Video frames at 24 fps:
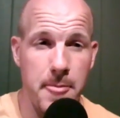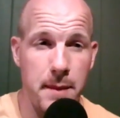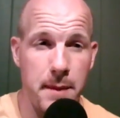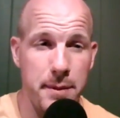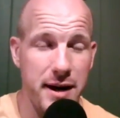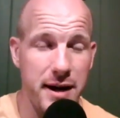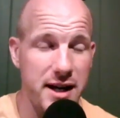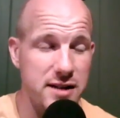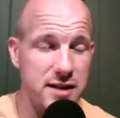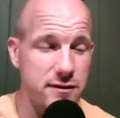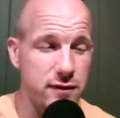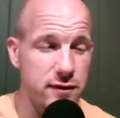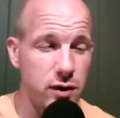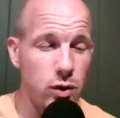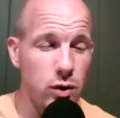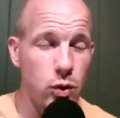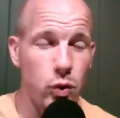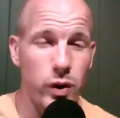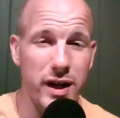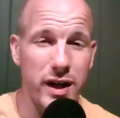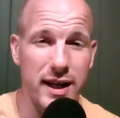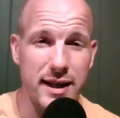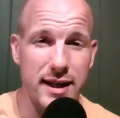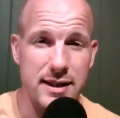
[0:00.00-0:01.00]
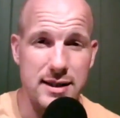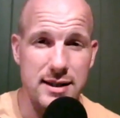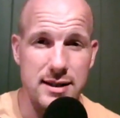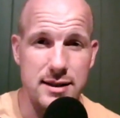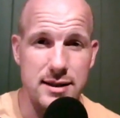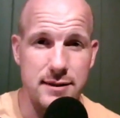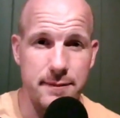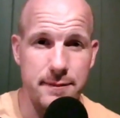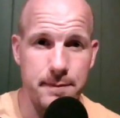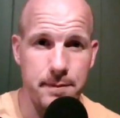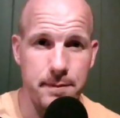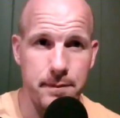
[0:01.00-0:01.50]
the past few
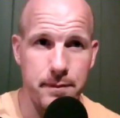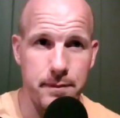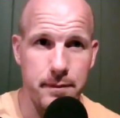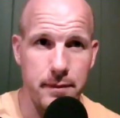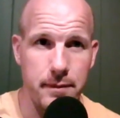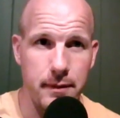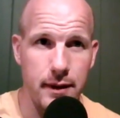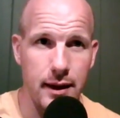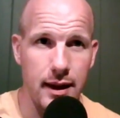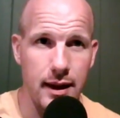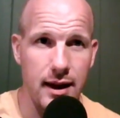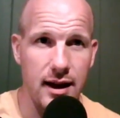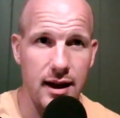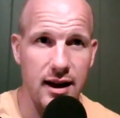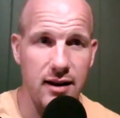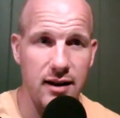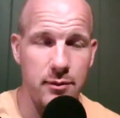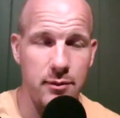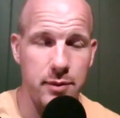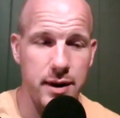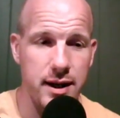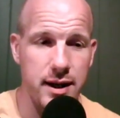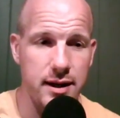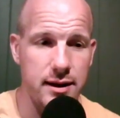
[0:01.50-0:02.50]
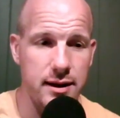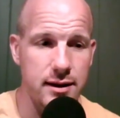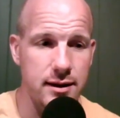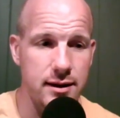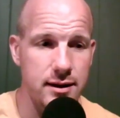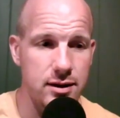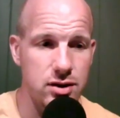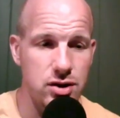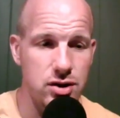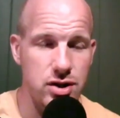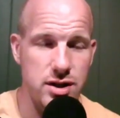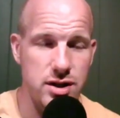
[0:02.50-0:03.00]
weeks, I've
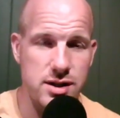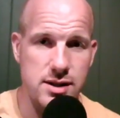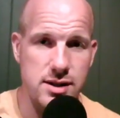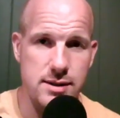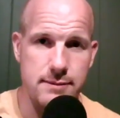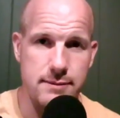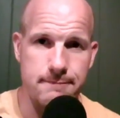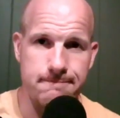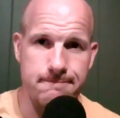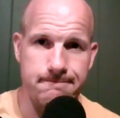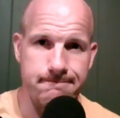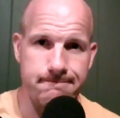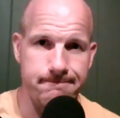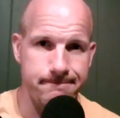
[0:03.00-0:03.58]
been just